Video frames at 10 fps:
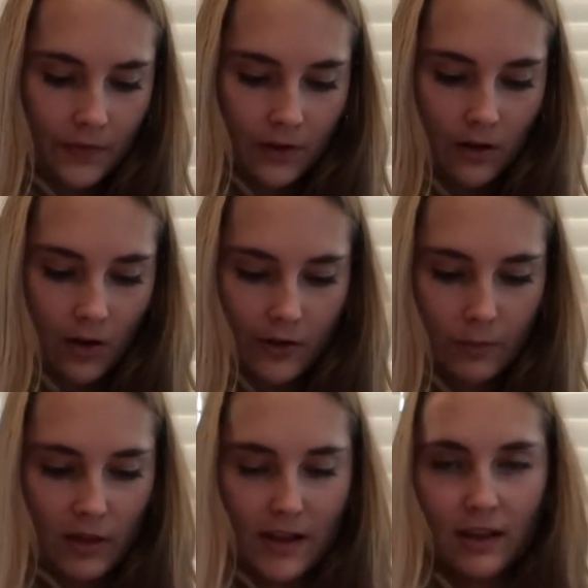on the
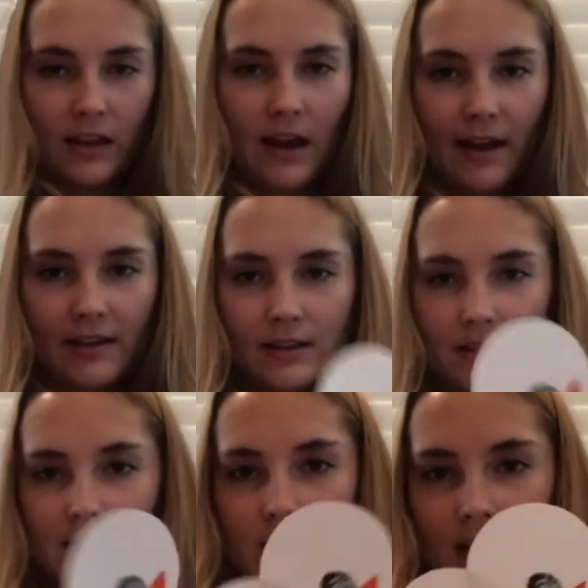beak and the eyes,
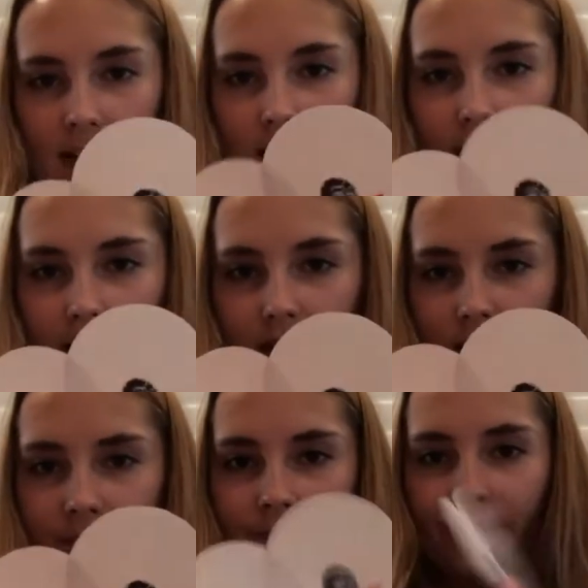like this.
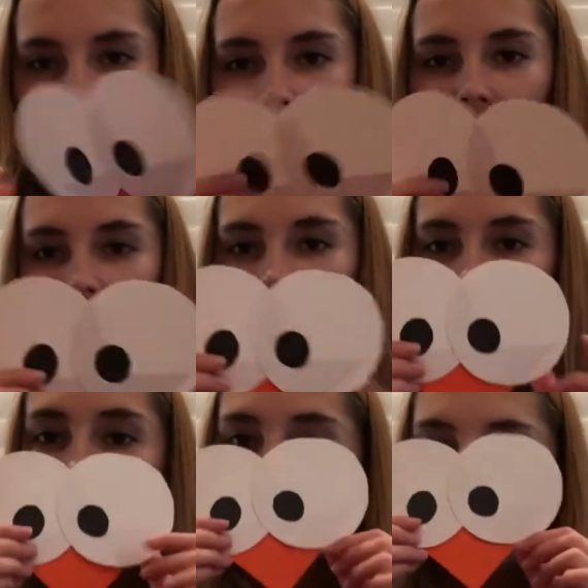Now
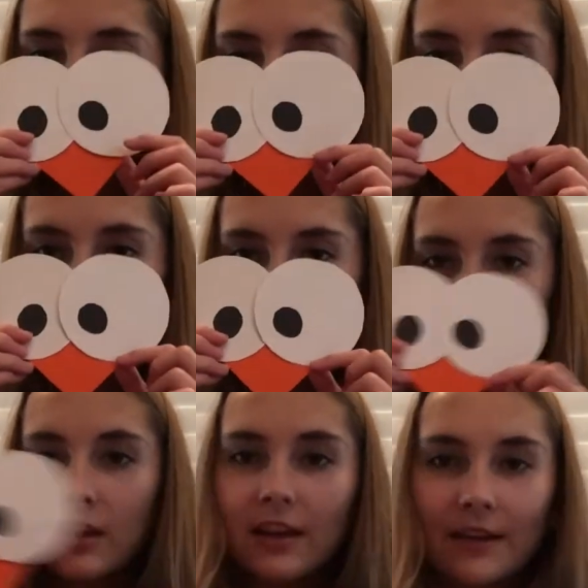we have our little
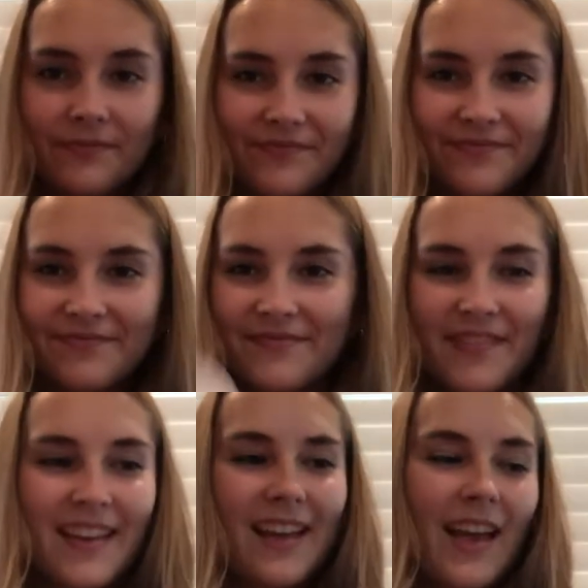turkey.
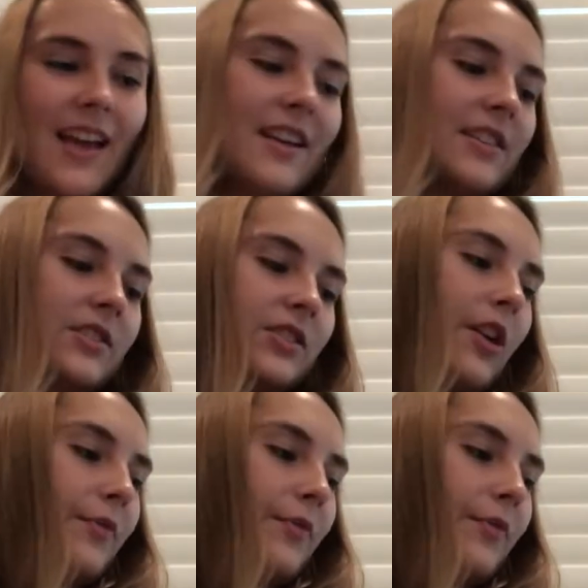So,